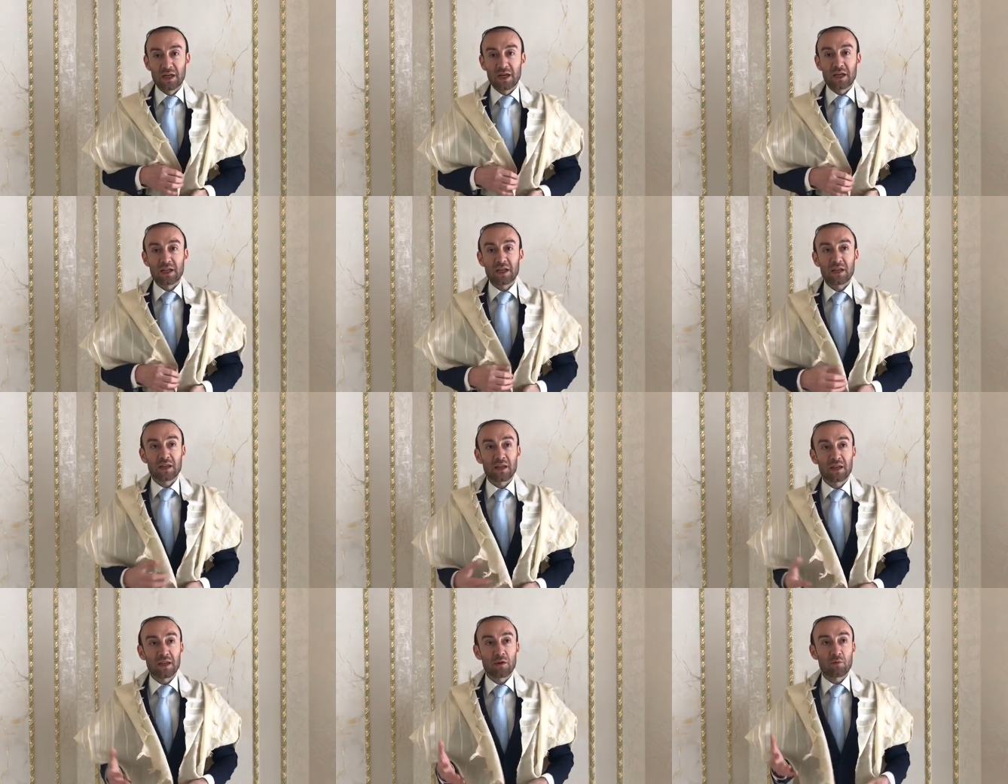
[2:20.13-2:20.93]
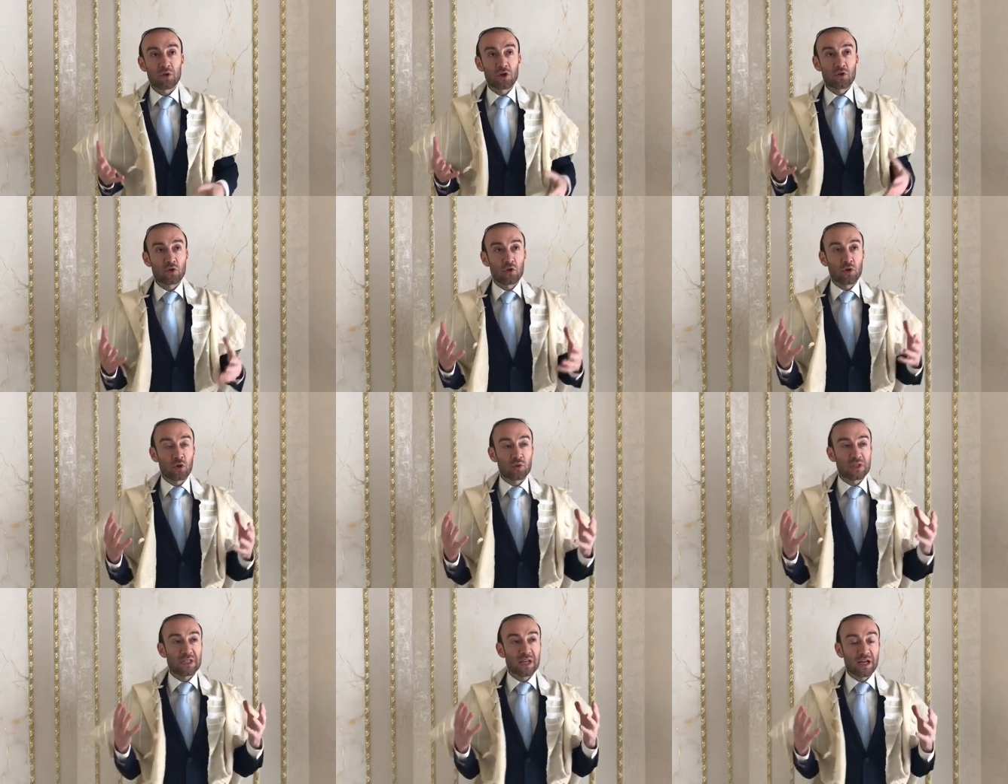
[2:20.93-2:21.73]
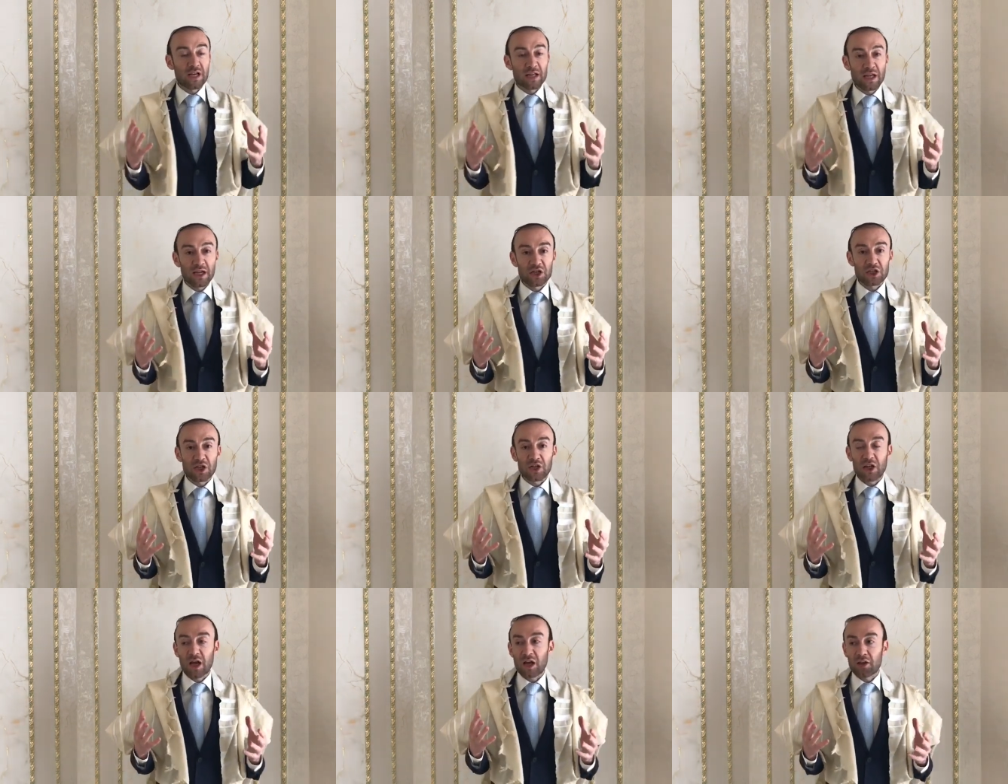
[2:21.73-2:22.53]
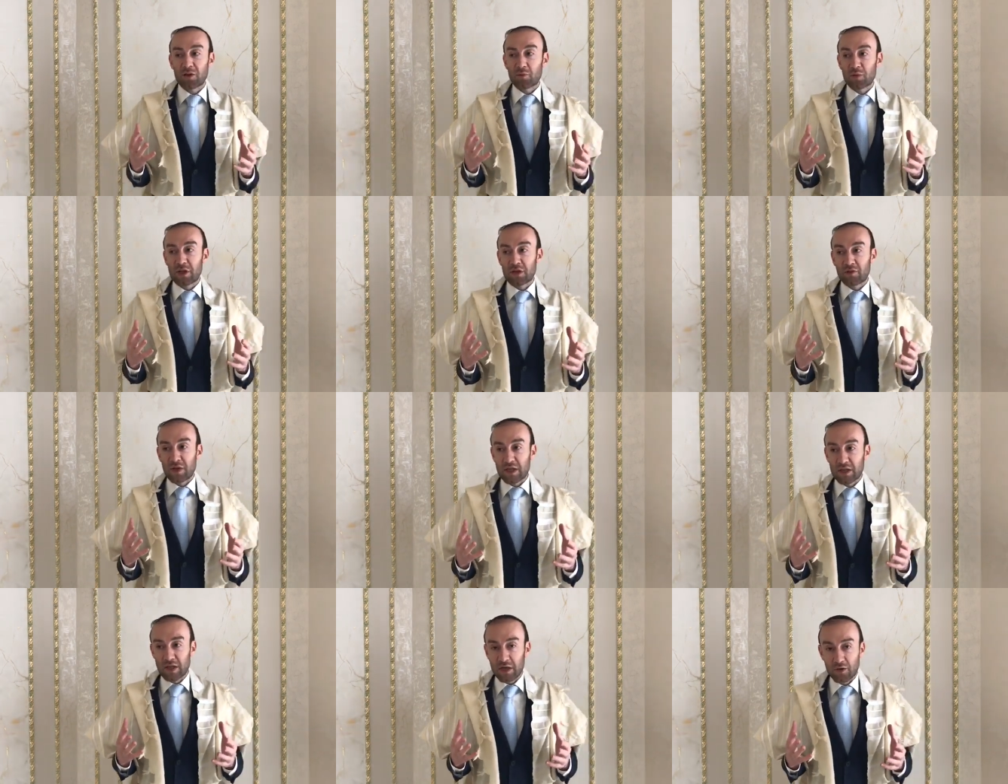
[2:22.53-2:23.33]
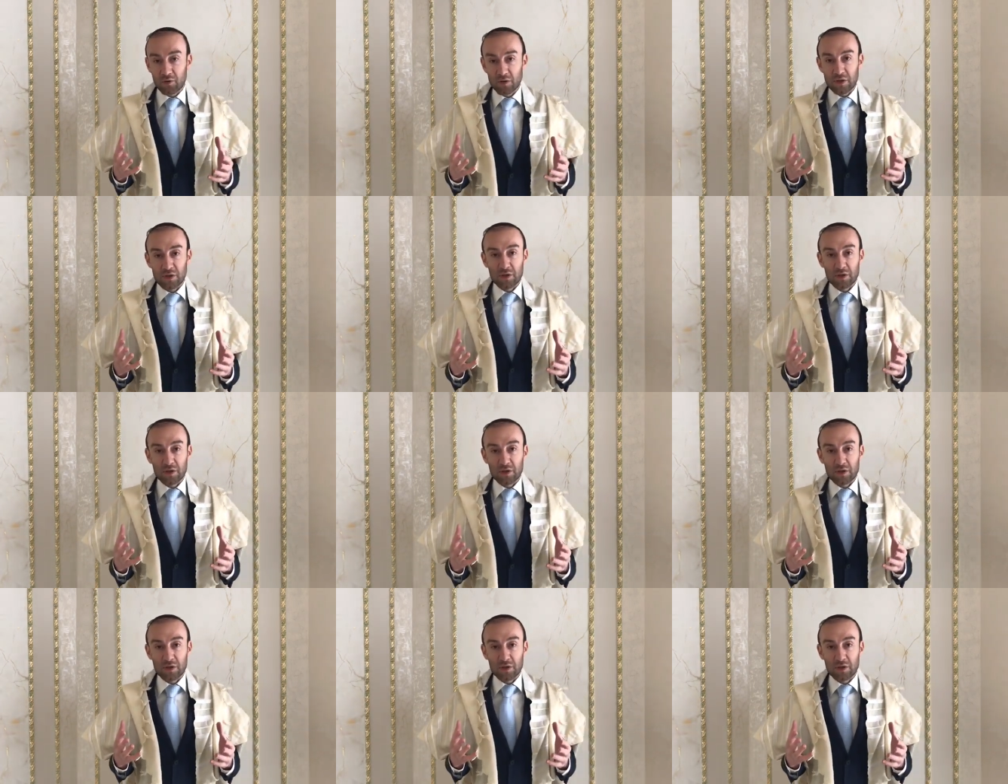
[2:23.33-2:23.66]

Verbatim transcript: Another thing that we need to know is psychological health we need right now.